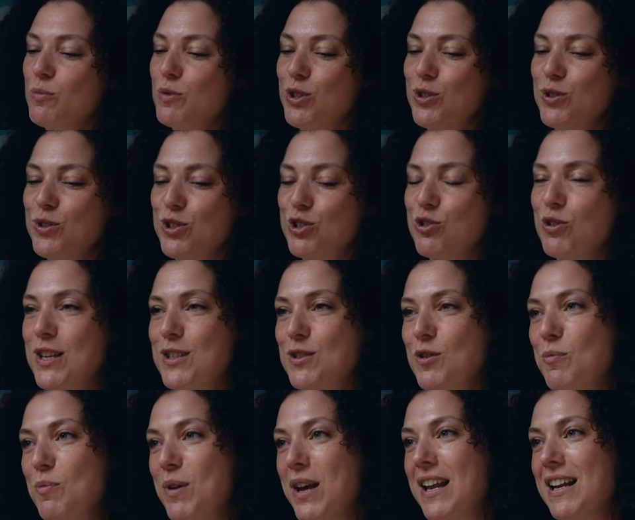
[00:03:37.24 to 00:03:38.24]
that we used to dress
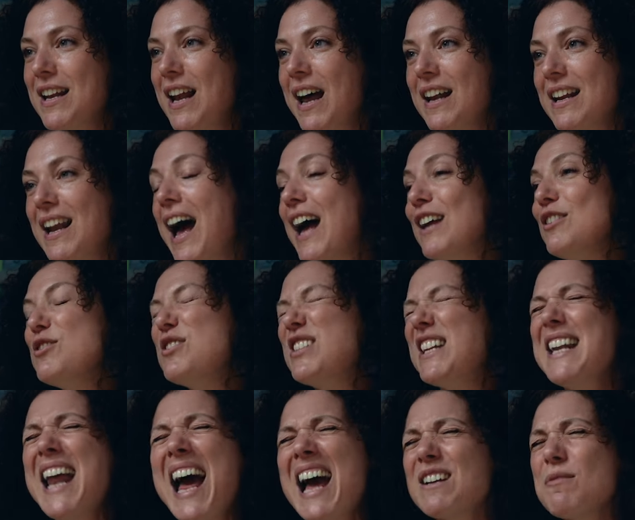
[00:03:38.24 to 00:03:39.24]
up in. And I used to
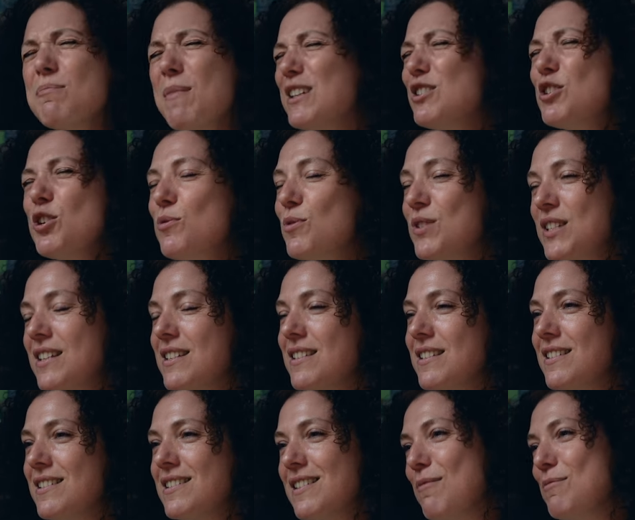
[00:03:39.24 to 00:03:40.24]
nag my two
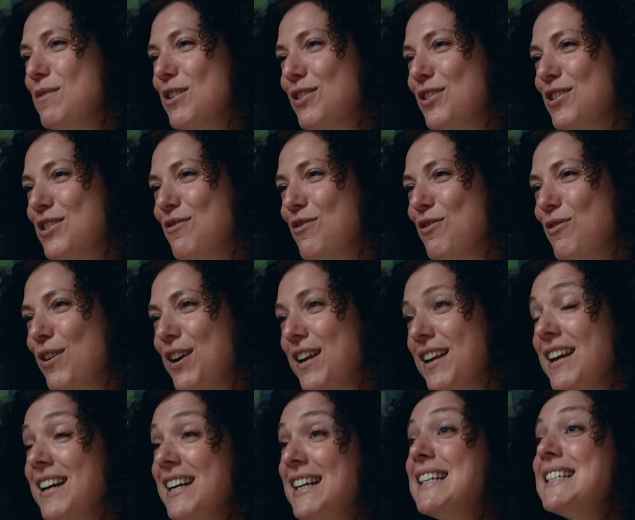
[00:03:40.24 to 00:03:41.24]
sisters, I'm the youngest of
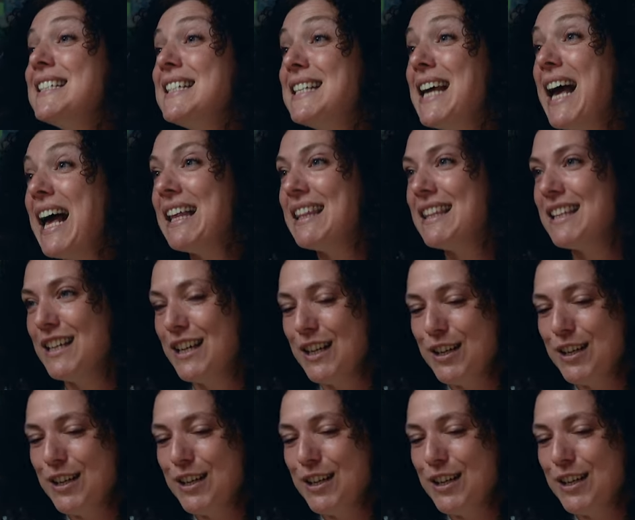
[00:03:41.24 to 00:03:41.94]
three, to death